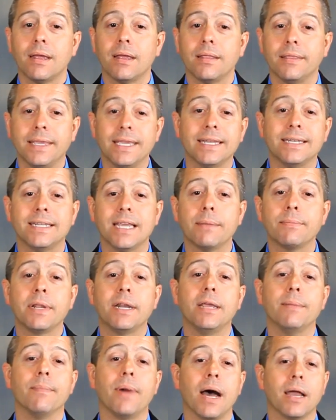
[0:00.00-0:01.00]
The
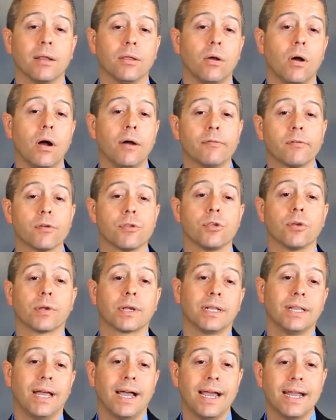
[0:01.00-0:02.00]
indemnity model offers your
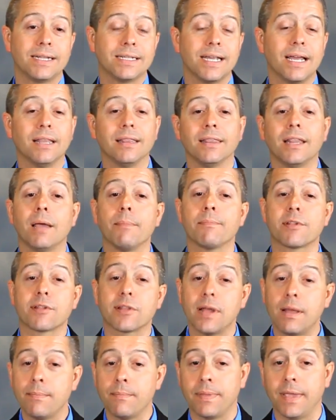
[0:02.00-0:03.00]
client a lump
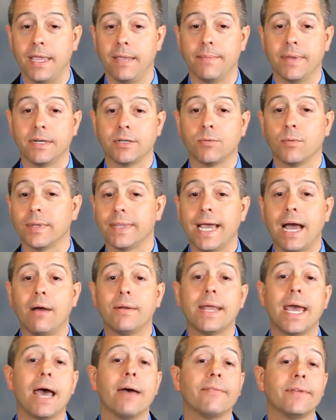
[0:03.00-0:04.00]
sum payment
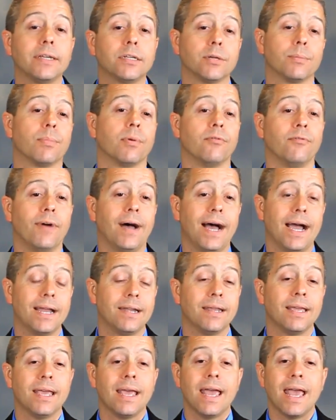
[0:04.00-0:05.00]
without having to
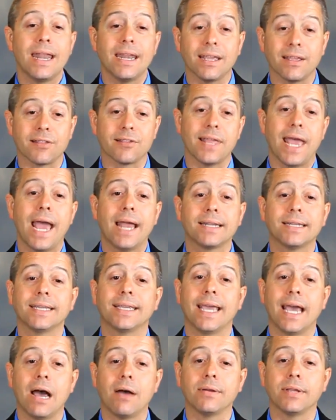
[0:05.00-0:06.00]
provide an exact
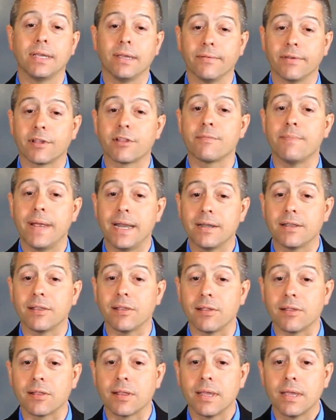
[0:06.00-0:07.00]
accounting of
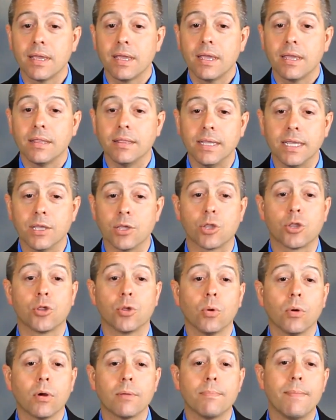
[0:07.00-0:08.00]
expenses. The
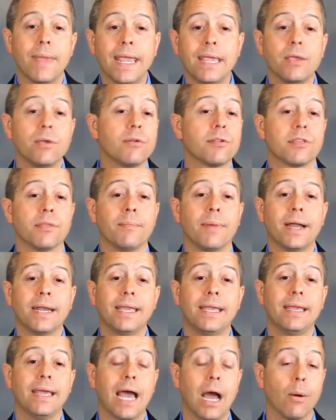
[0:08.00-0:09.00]
insured may use the
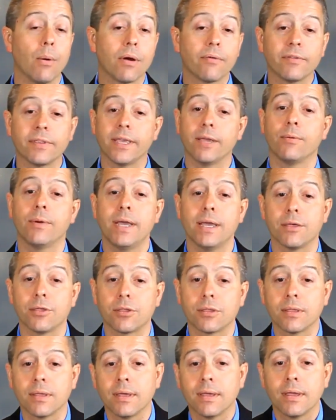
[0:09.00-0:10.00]
money however they wish.